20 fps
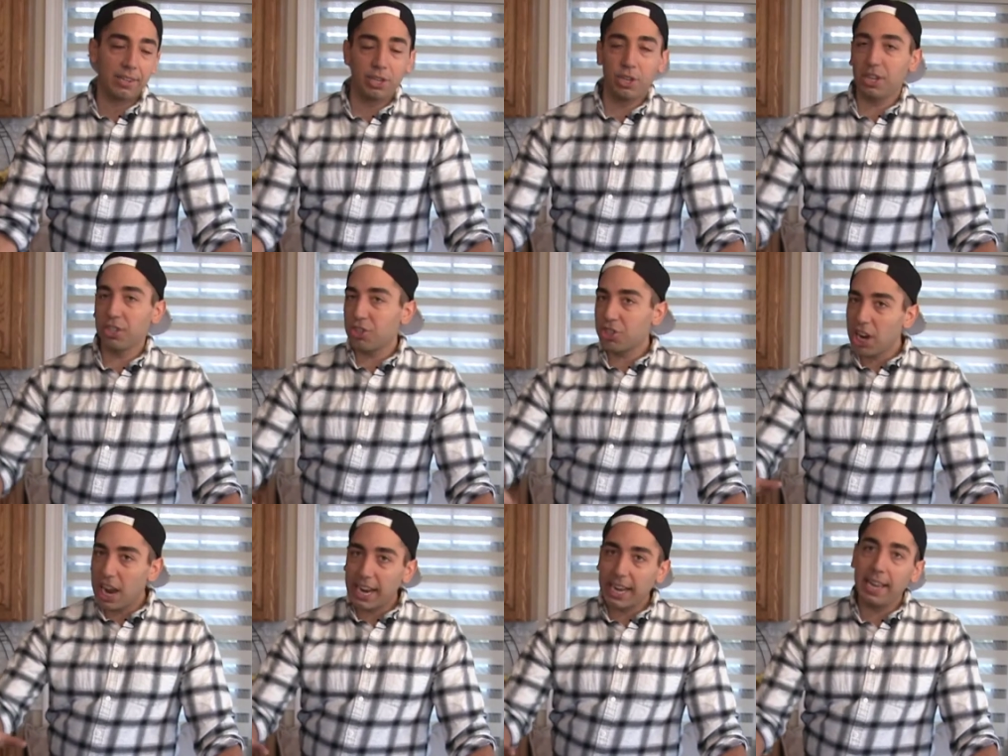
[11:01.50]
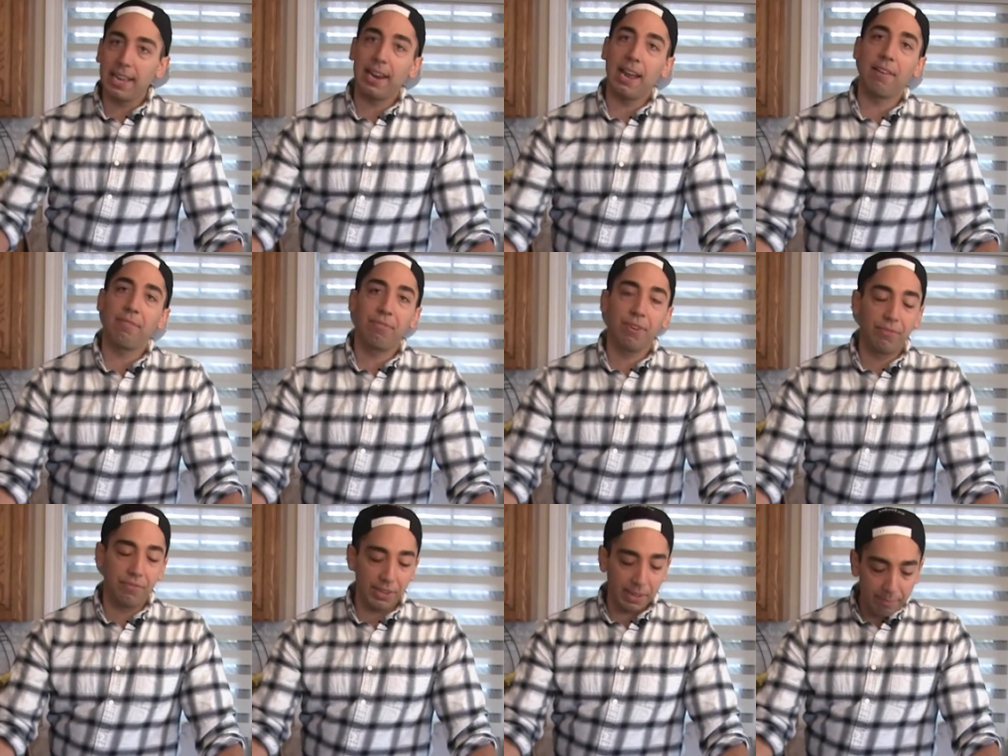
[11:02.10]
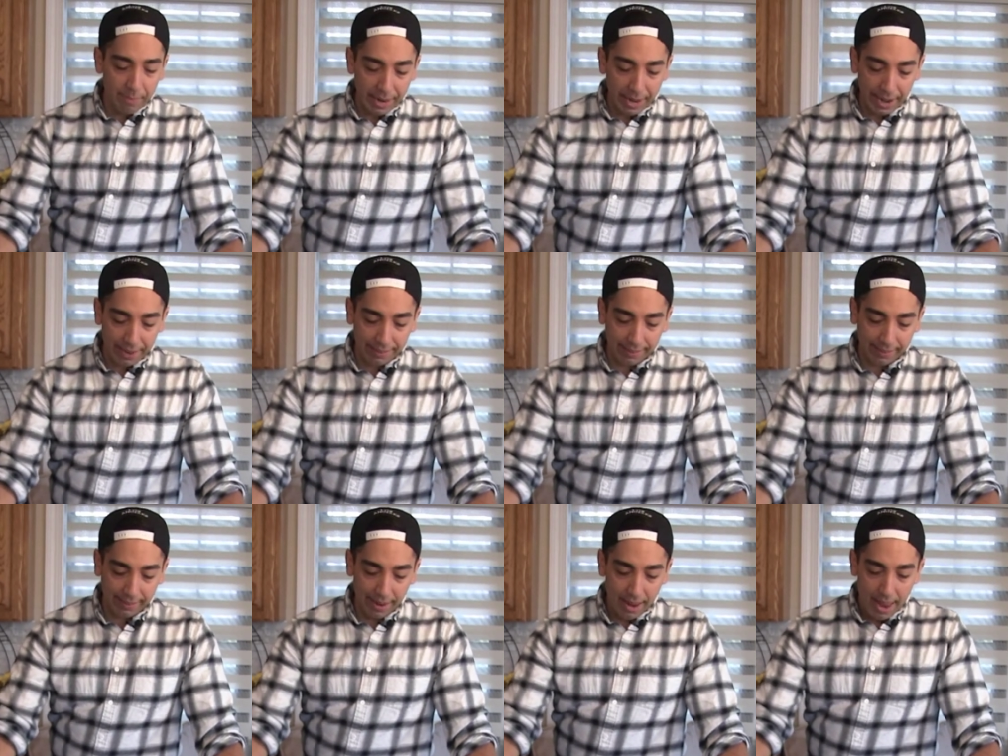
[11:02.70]
you can check it at 15
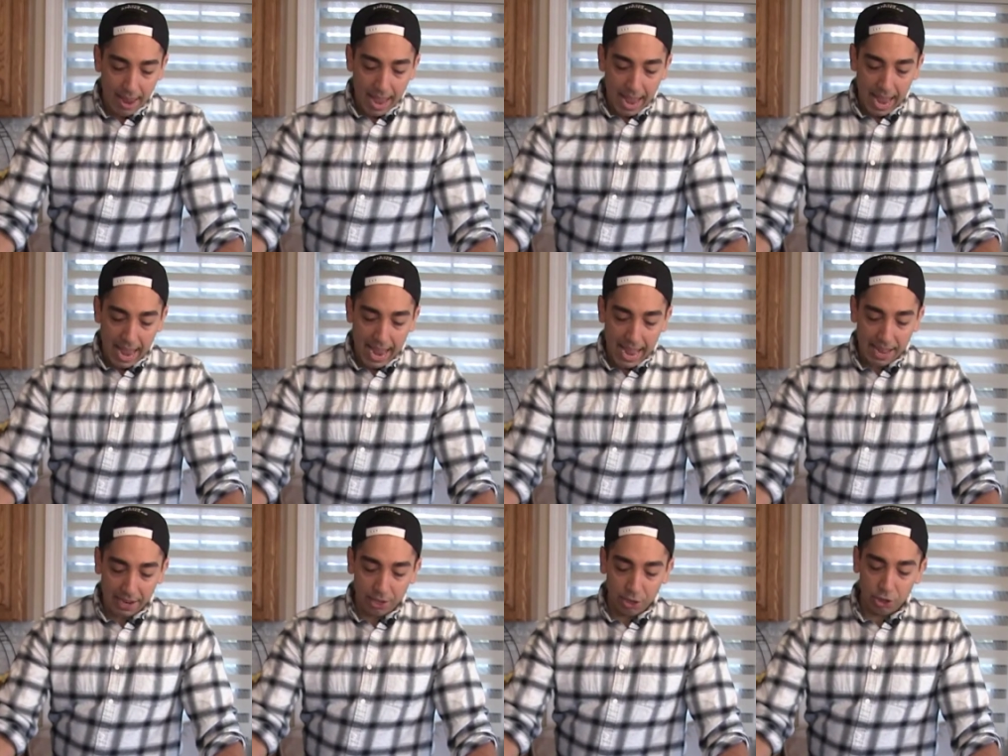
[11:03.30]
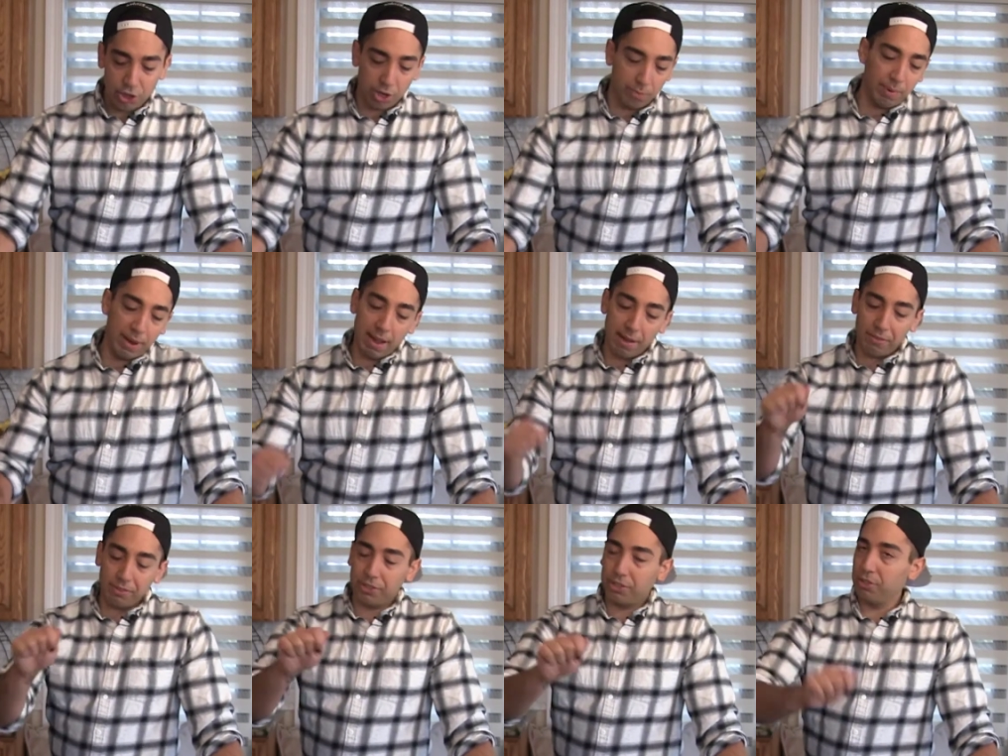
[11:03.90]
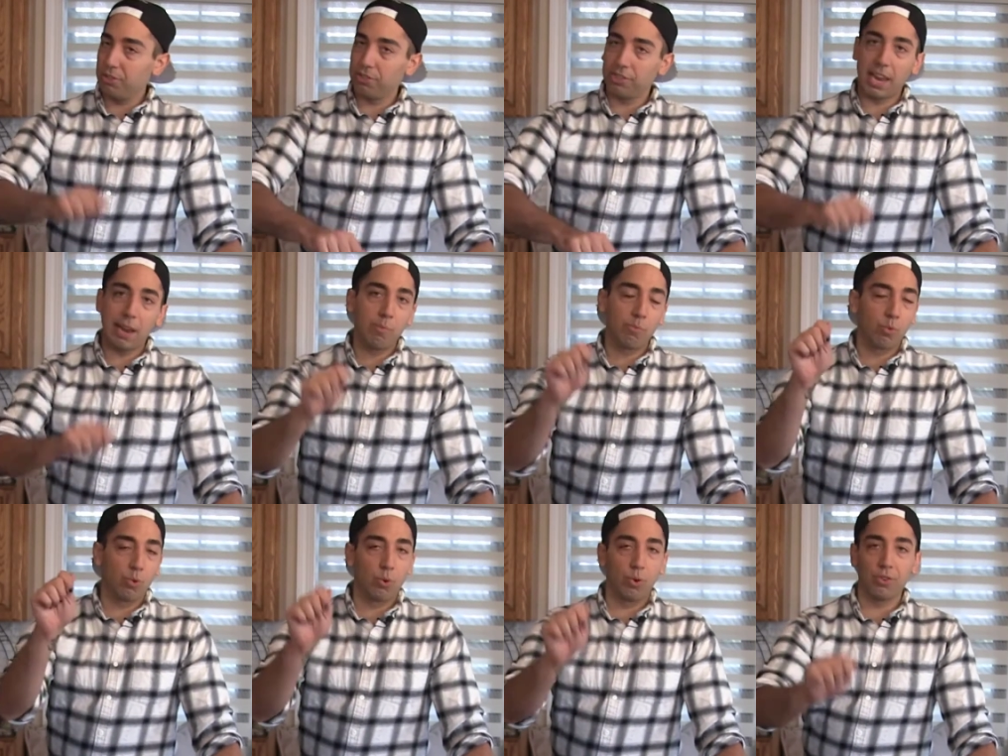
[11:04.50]
minutes, and you should be able to,
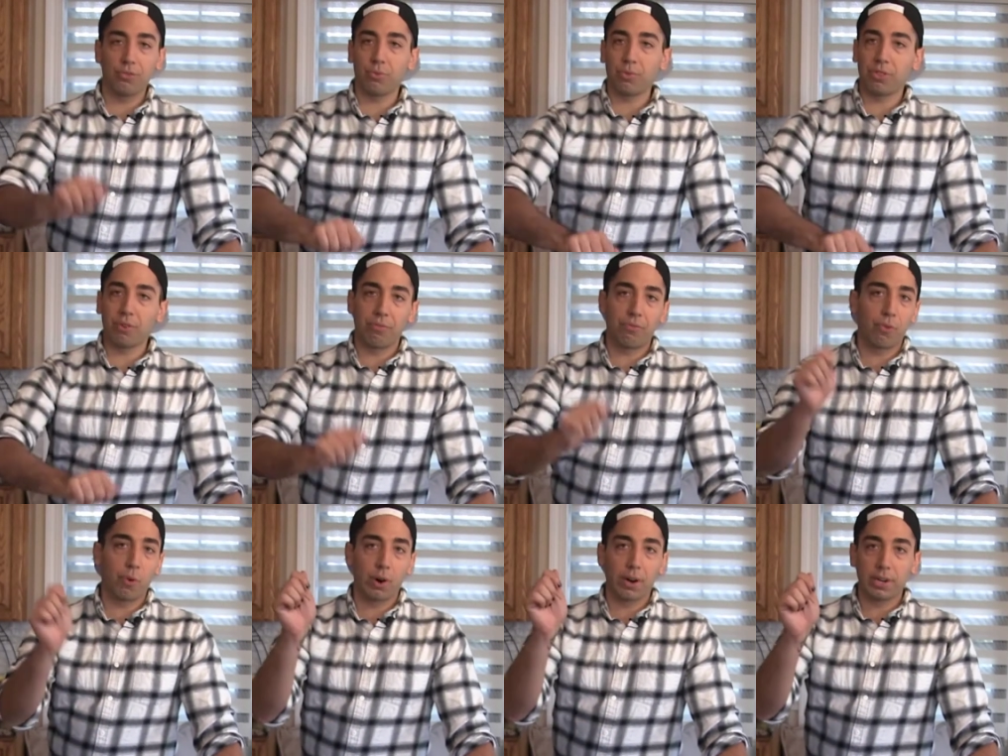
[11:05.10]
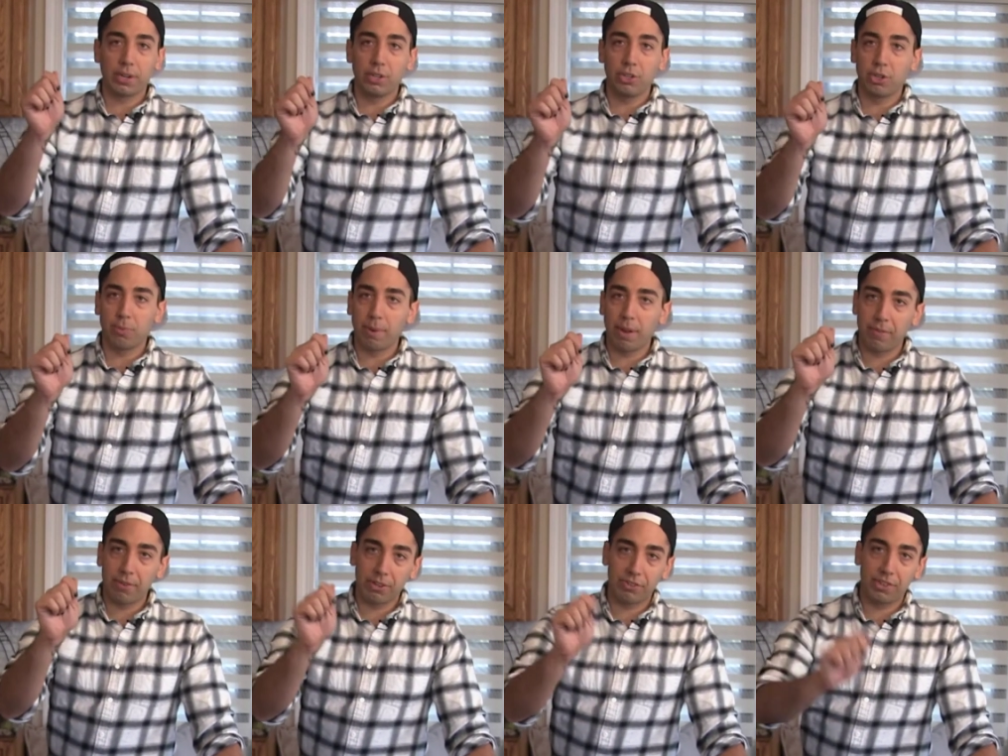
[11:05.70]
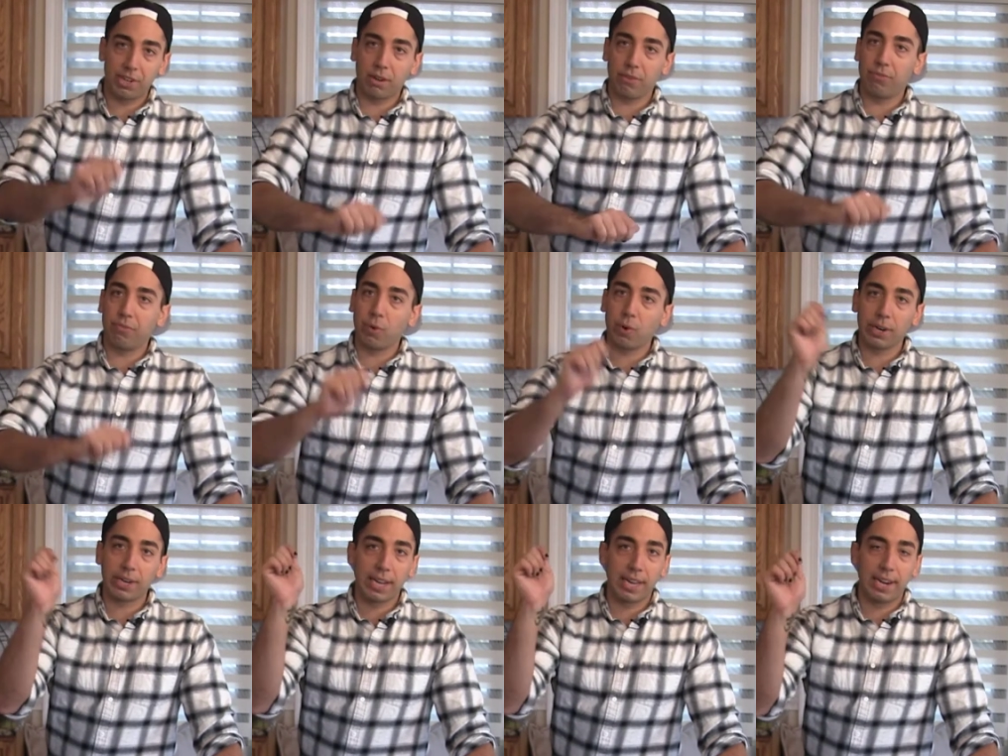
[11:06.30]
same rules with a fork, you should be able to stick a
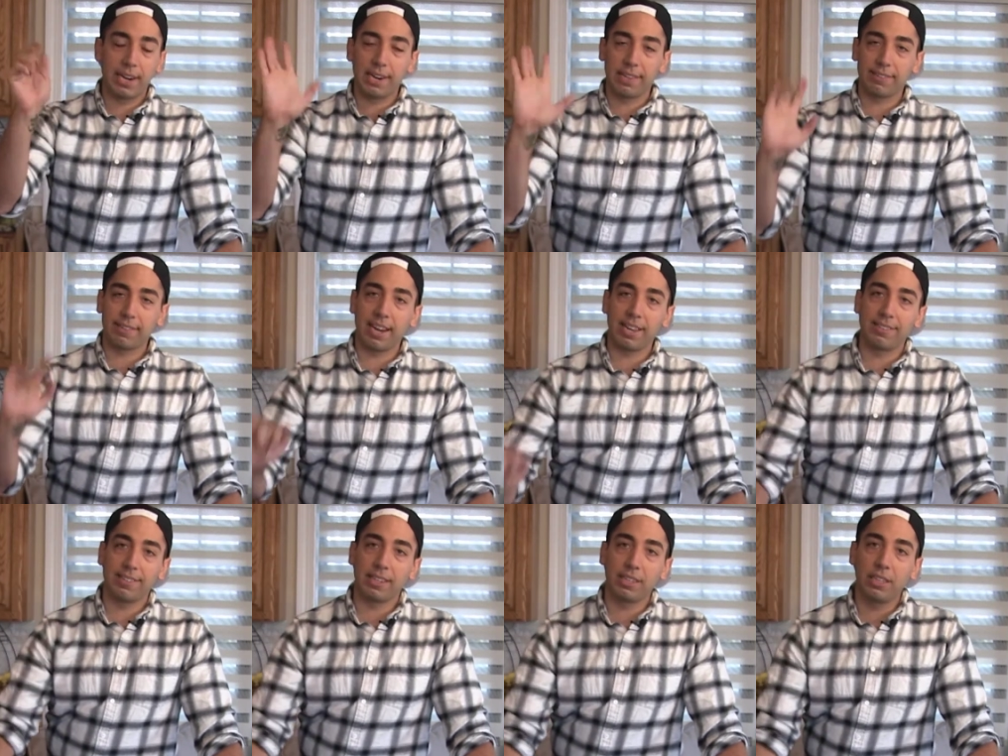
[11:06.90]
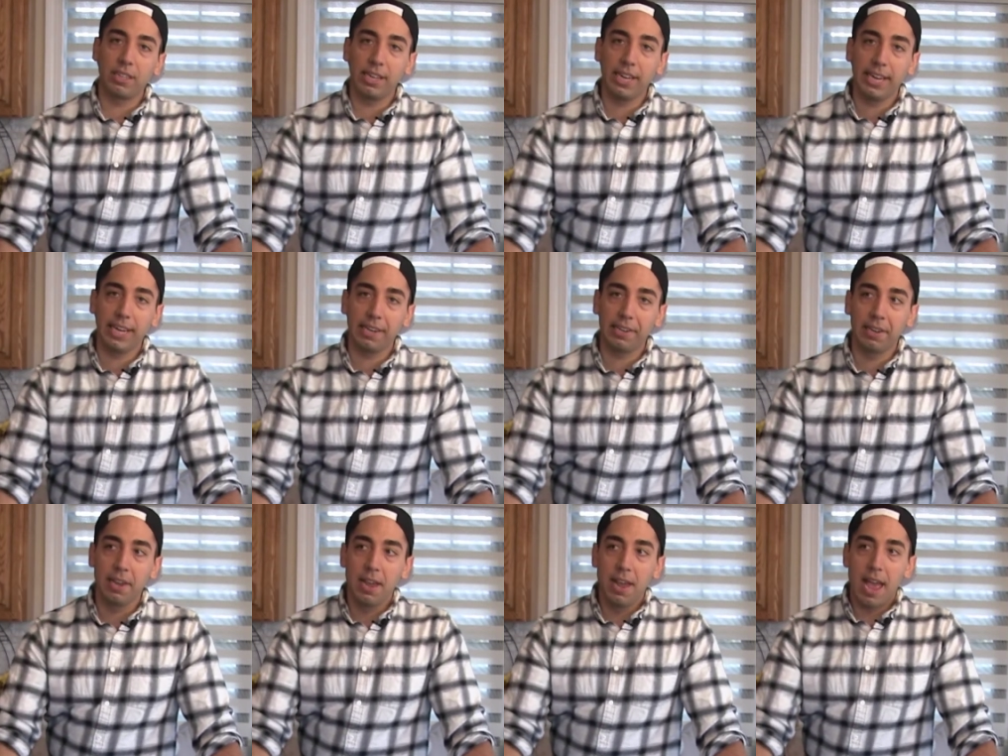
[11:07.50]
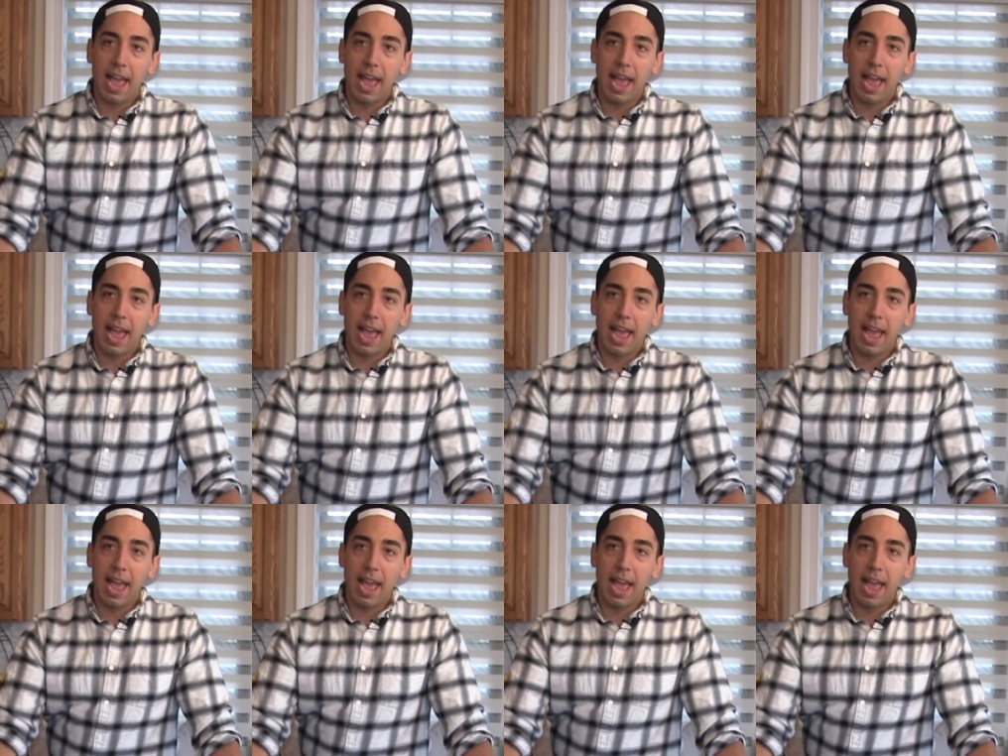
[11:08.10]
fork in and it's nice and clean,